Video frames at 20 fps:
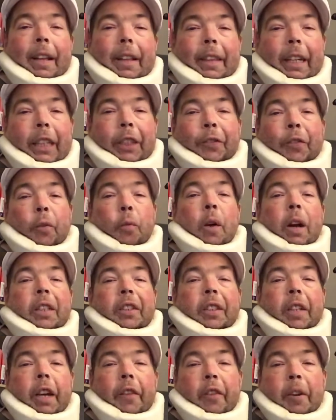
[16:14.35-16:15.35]
Thanks for
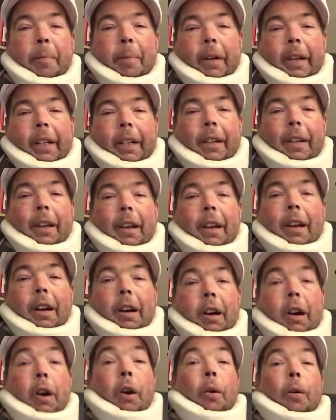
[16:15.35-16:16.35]
watching, everybody.
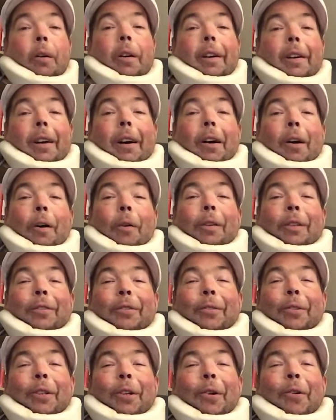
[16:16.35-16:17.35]
Oh, the
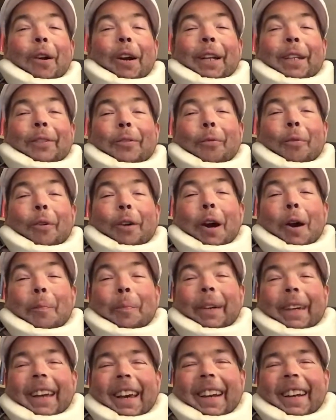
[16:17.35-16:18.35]
studio audience woke up
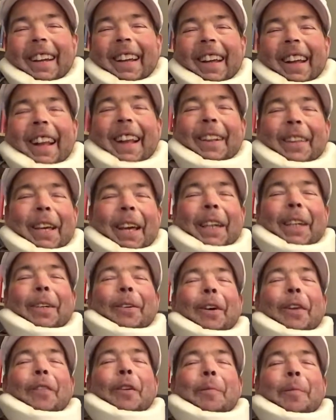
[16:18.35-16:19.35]
again. Thank you,
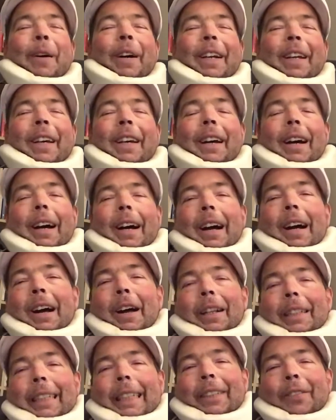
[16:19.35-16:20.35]
everybody.
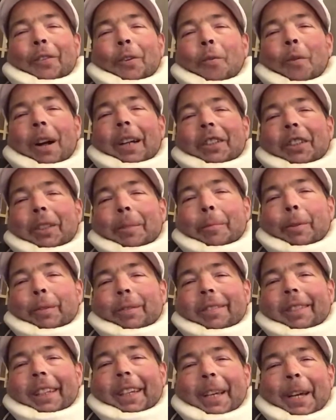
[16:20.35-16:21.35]
Thanks for watching
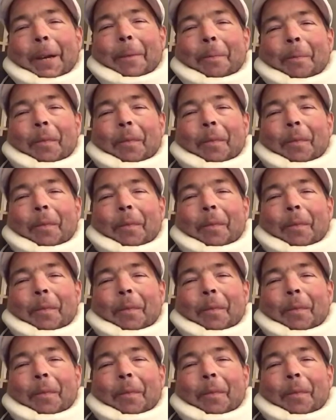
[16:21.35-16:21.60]
Moose to Gimp.